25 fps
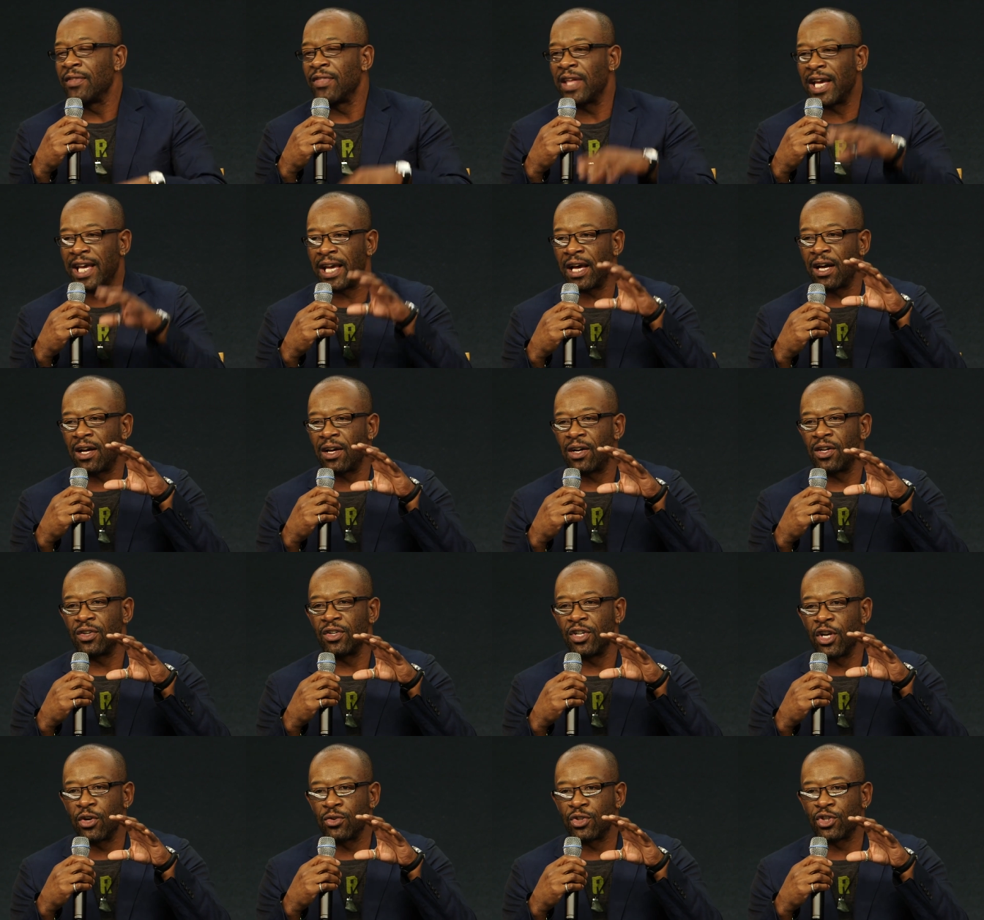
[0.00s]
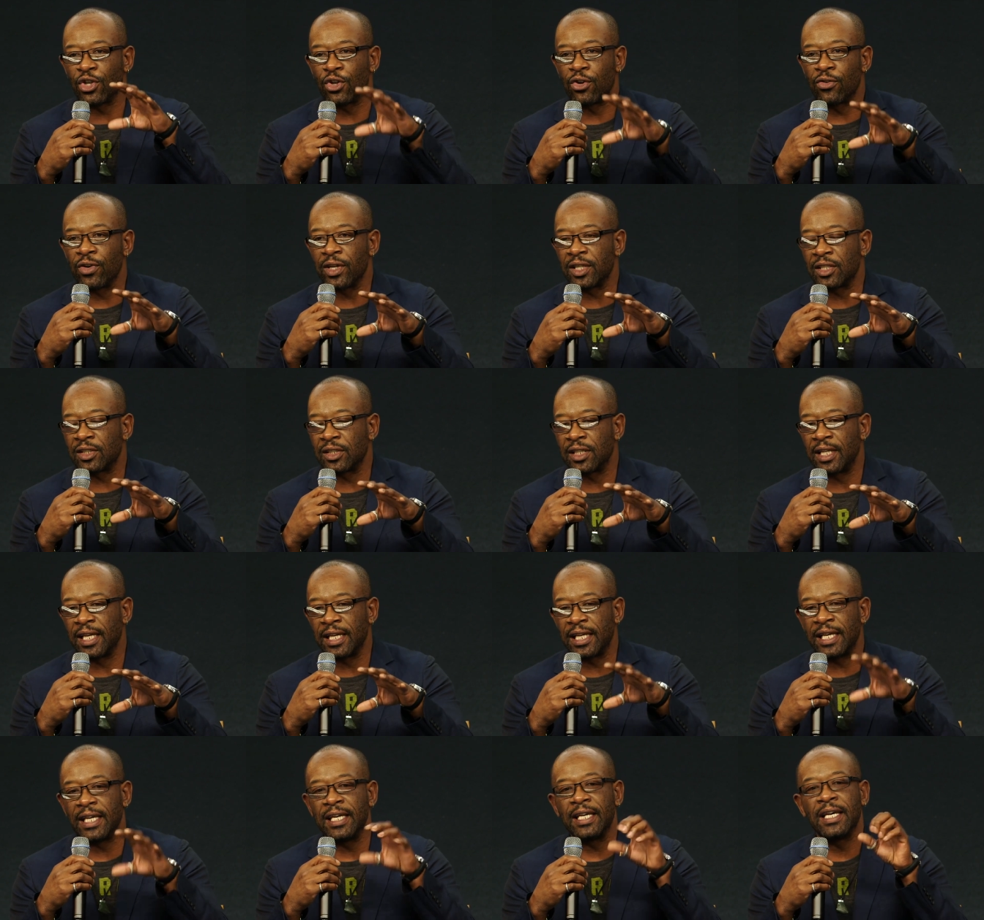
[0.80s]
They are
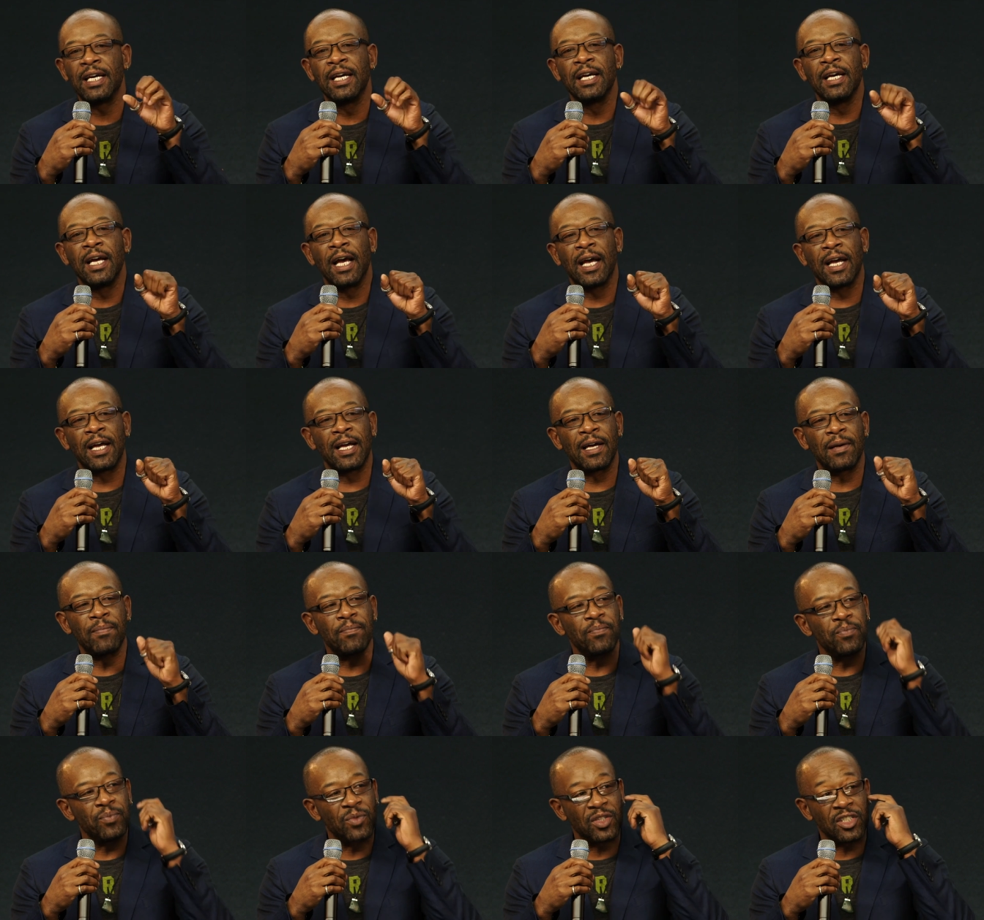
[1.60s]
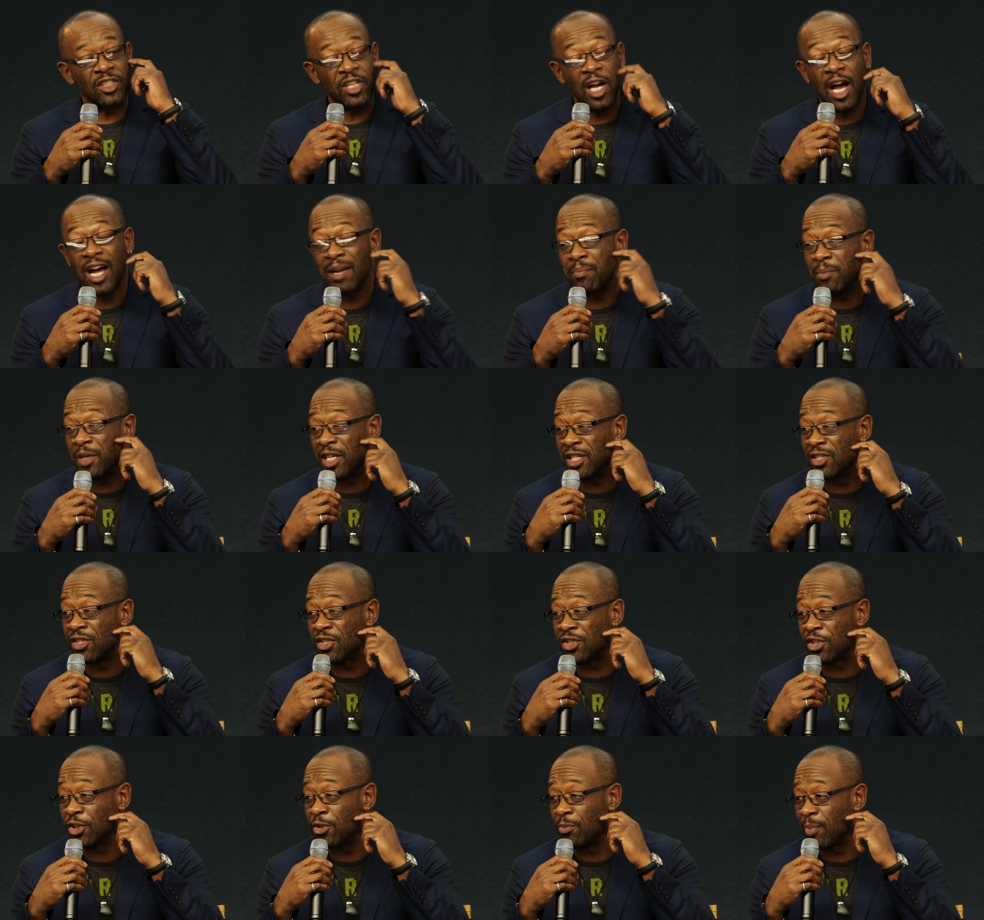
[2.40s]
notoriously um, time
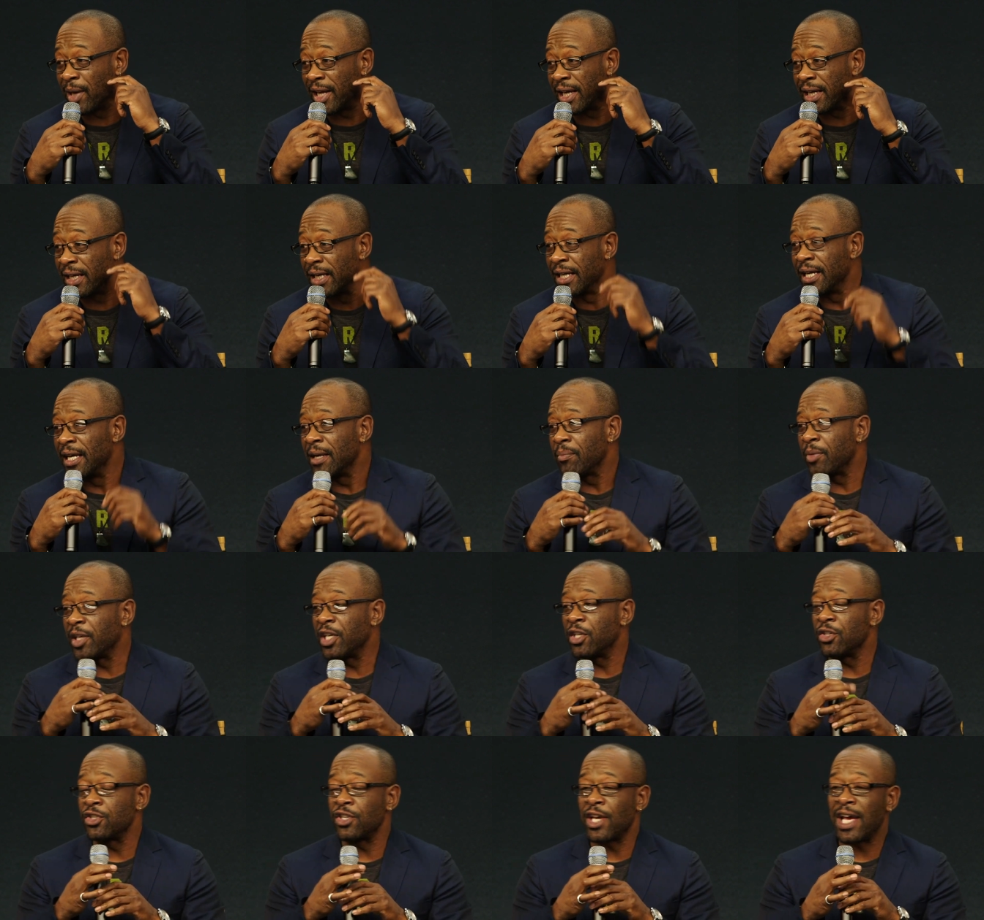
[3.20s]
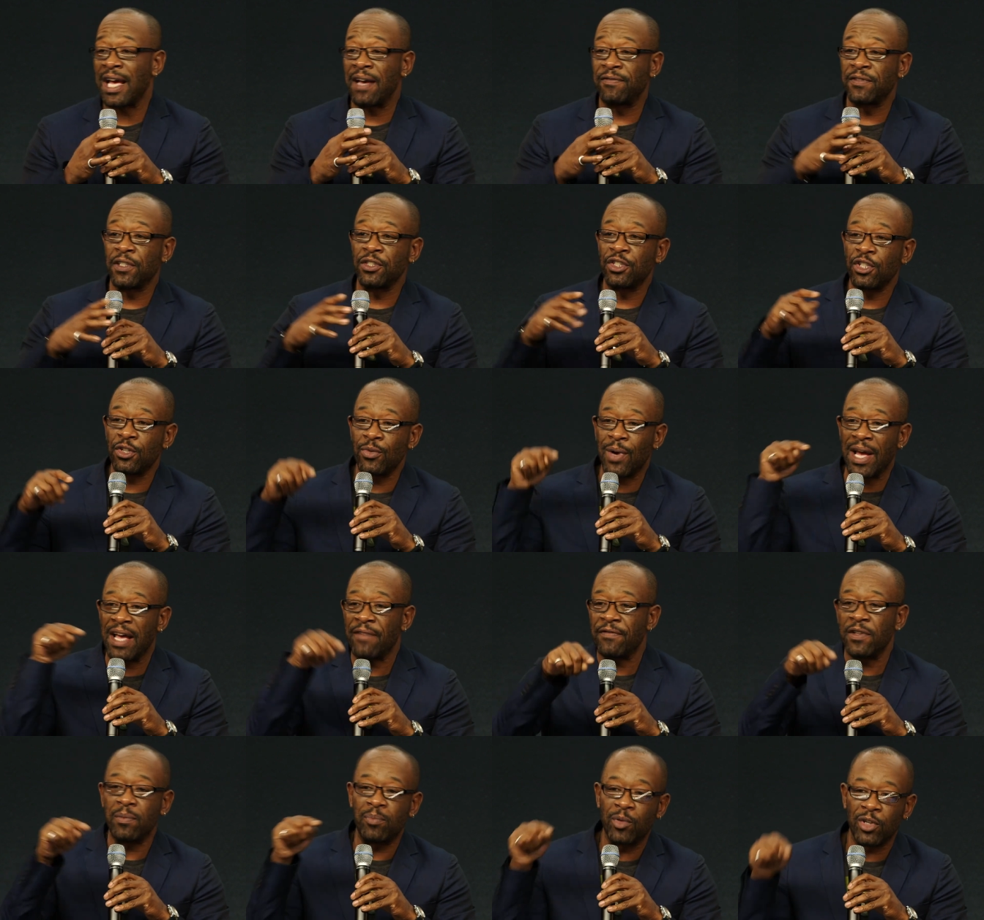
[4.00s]
consuming because you have to do
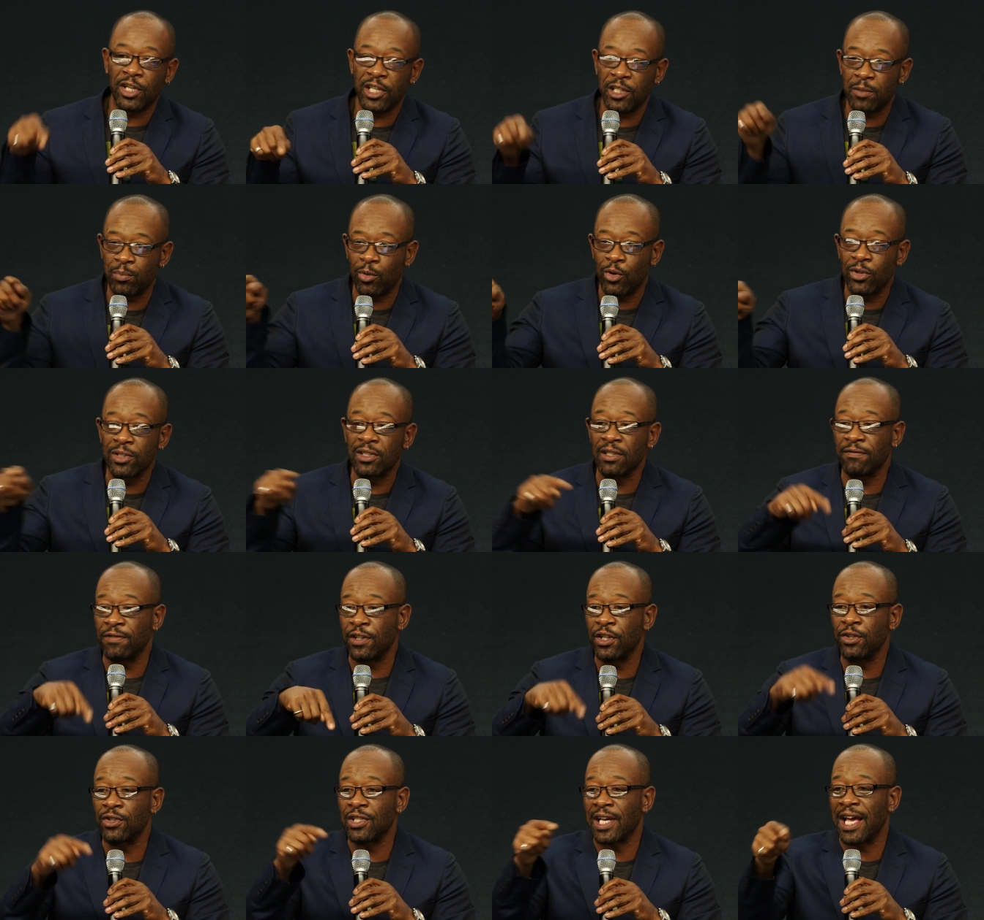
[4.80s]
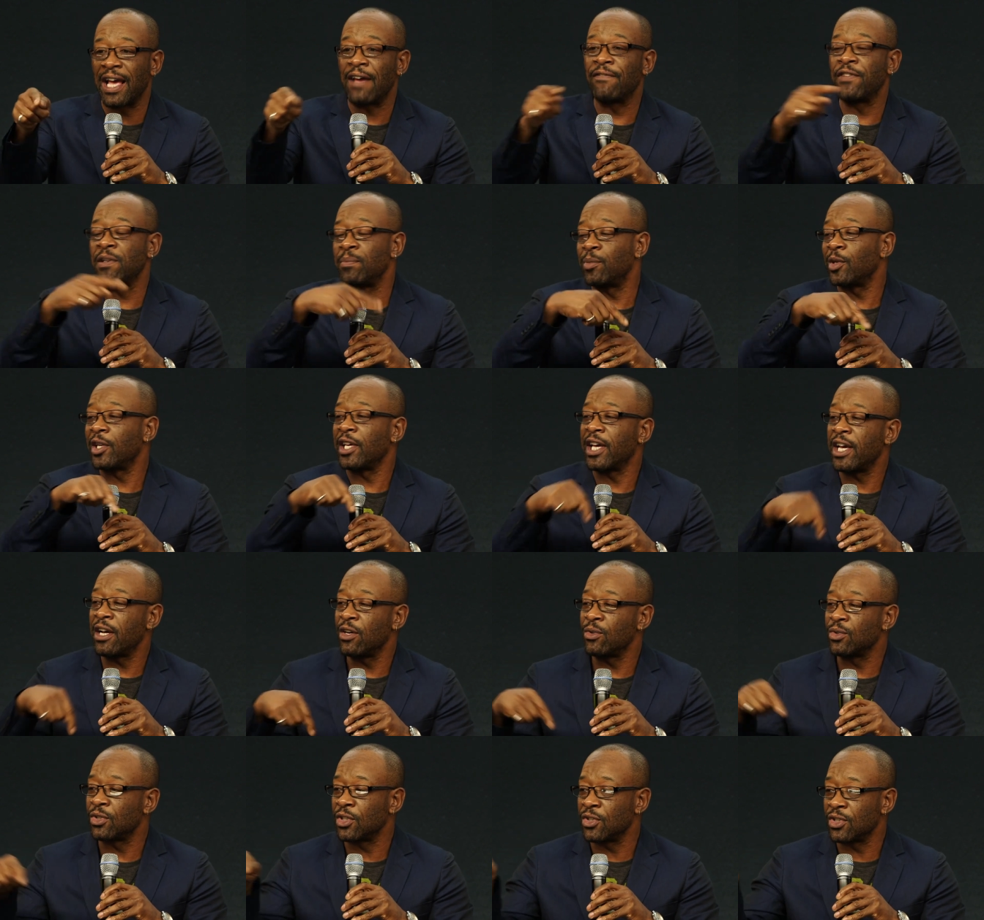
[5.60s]
everybody's point of view to everybody
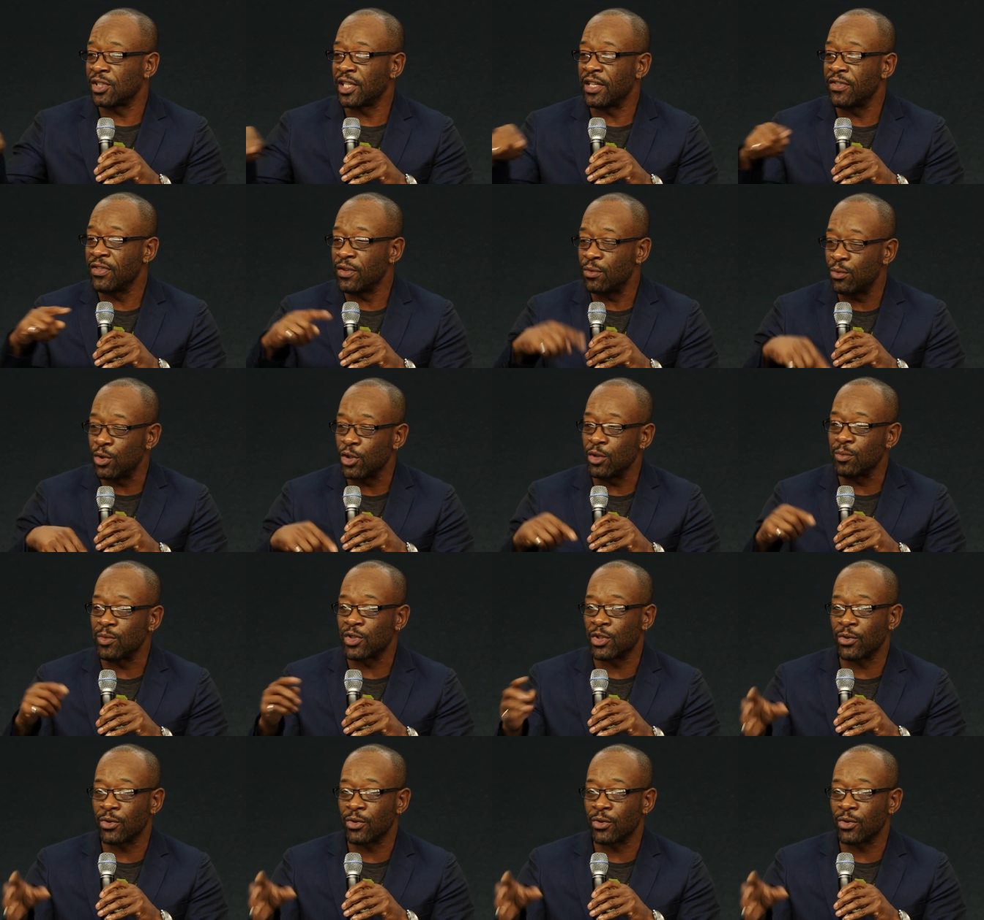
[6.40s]
else who's in the room.